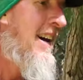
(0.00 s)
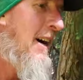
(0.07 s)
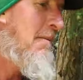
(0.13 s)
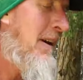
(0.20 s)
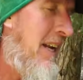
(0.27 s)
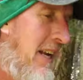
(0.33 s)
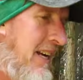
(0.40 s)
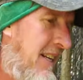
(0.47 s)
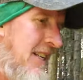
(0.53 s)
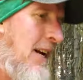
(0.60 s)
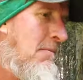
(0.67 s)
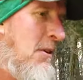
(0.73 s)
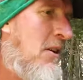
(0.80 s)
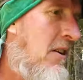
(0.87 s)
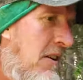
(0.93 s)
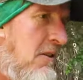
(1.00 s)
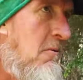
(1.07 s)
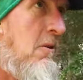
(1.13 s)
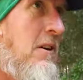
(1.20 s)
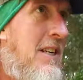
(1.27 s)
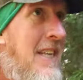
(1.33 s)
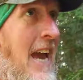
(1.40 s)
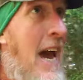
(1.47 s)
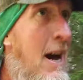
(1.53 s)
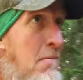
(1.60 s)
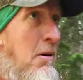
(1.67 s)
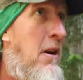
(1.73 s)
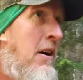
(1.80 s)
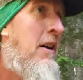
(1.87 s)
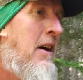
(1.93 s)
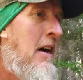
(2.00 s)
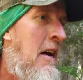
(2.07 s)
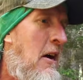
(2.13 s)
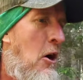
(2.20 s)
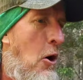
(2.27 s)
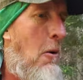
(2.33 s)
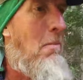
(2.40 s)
mean, anytime you hear the word gap or